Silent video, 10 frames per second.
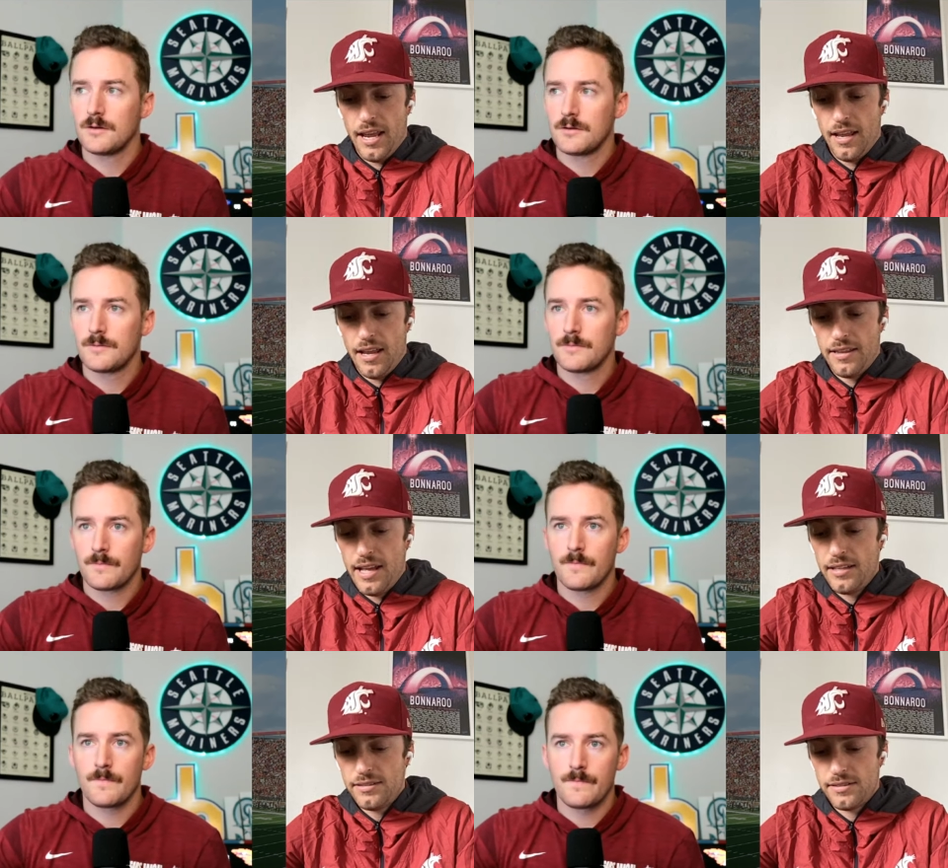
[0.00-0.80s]
Speaker 1: And, and
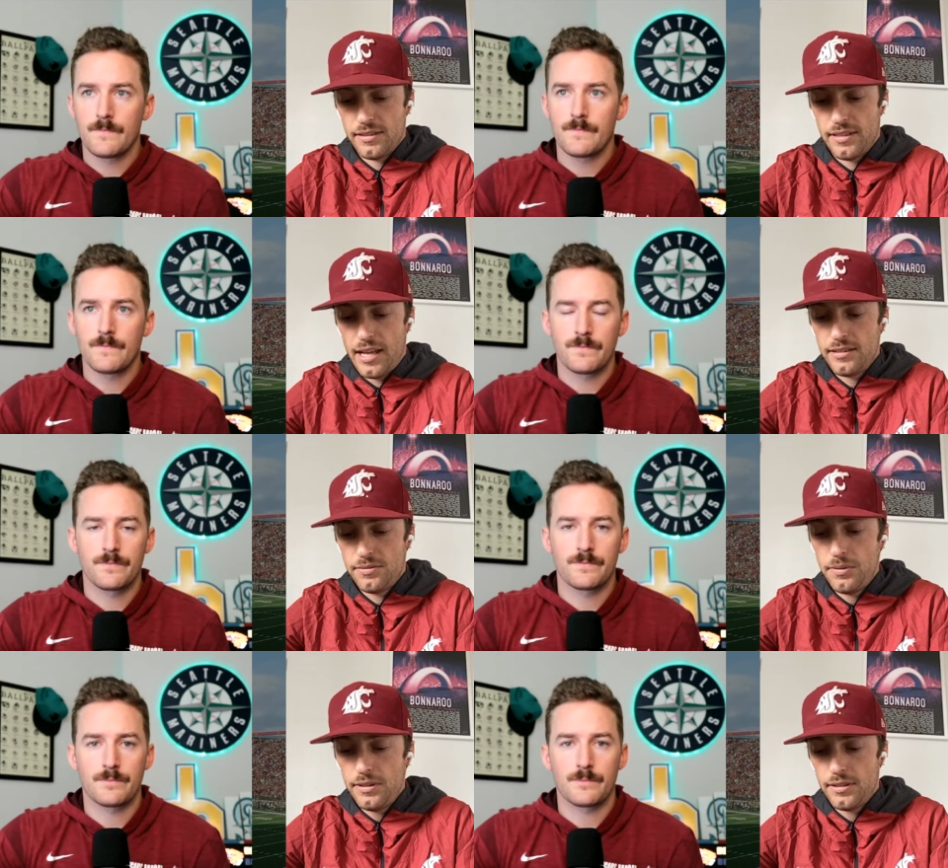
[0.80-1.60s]
that's,
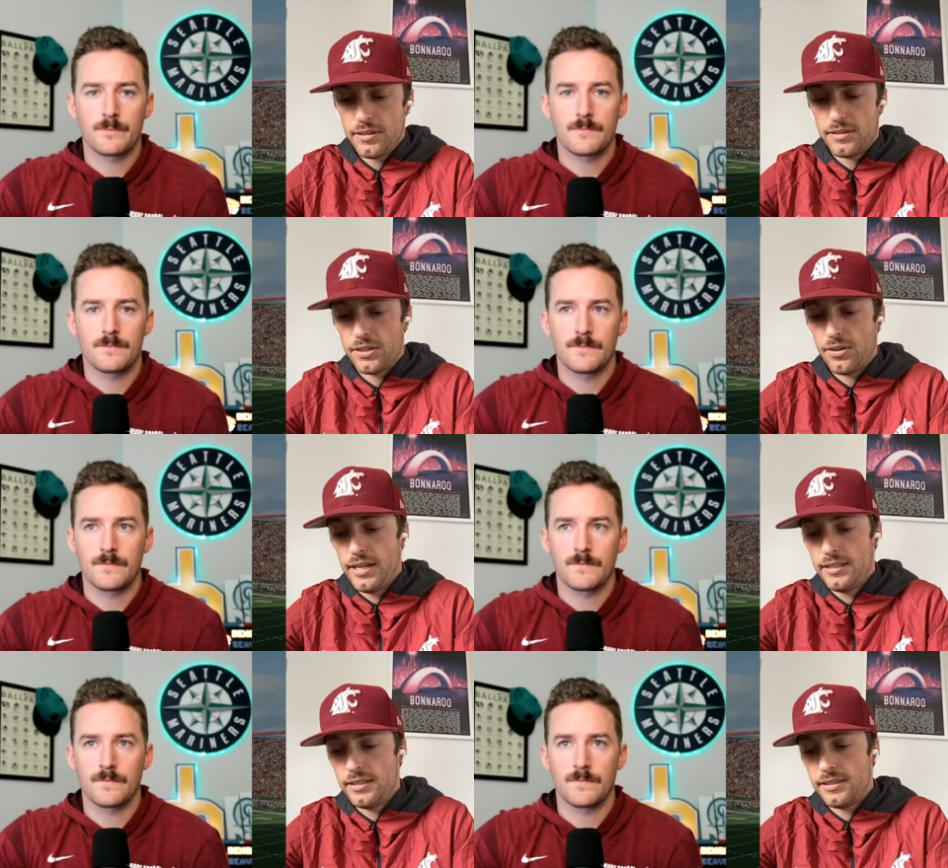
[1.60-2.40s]
that's what the, the
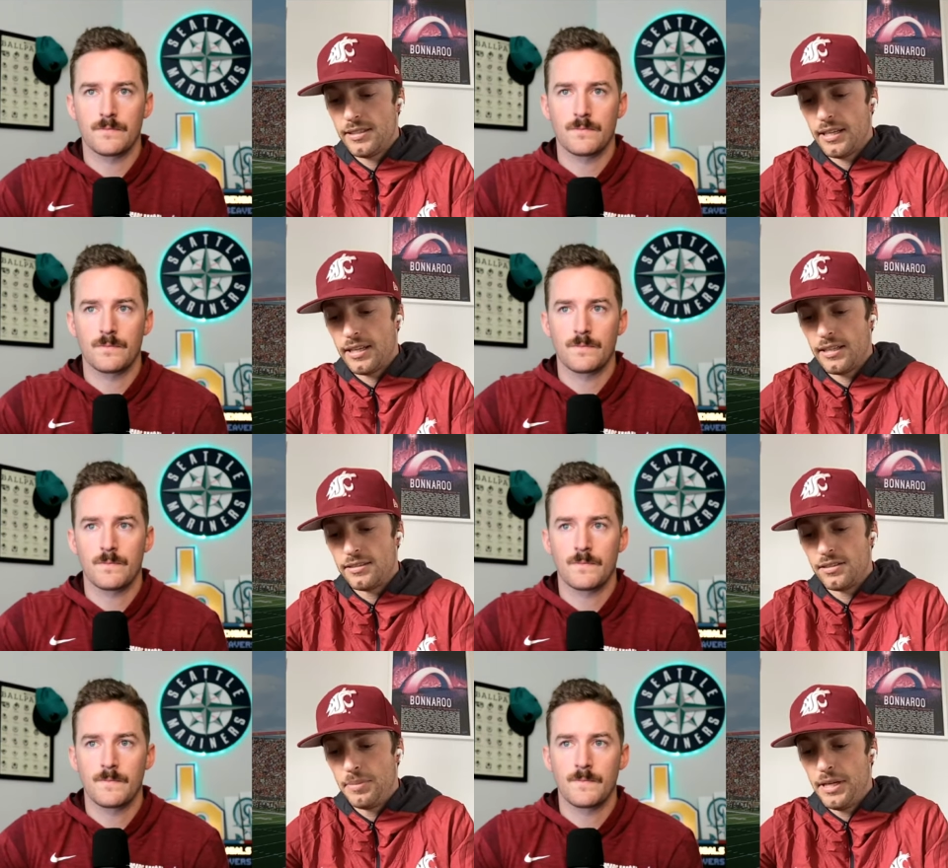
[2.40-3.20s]
craziest thing
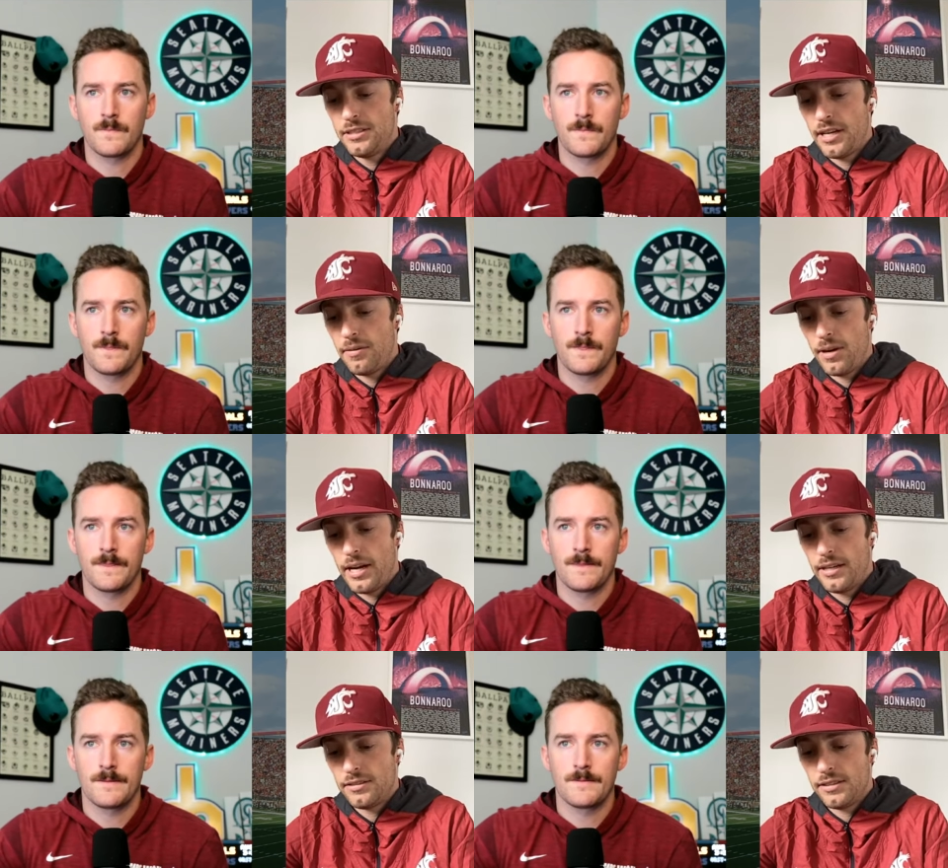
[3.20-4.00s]
is, is B J
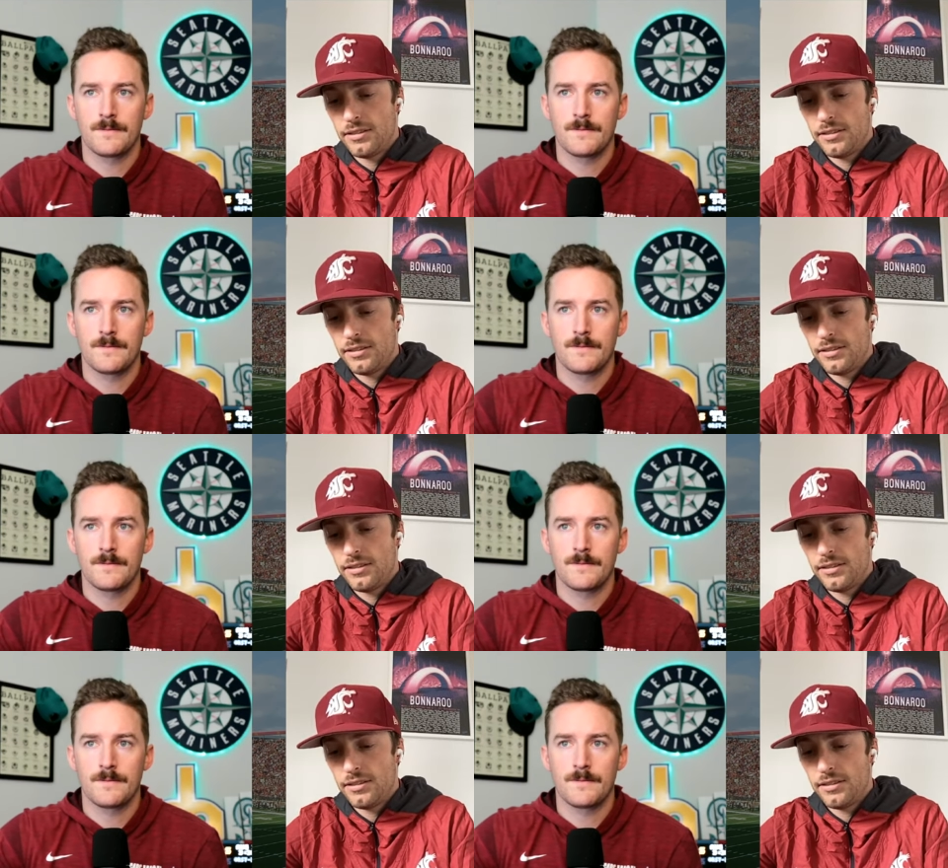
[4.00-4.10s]
Raines.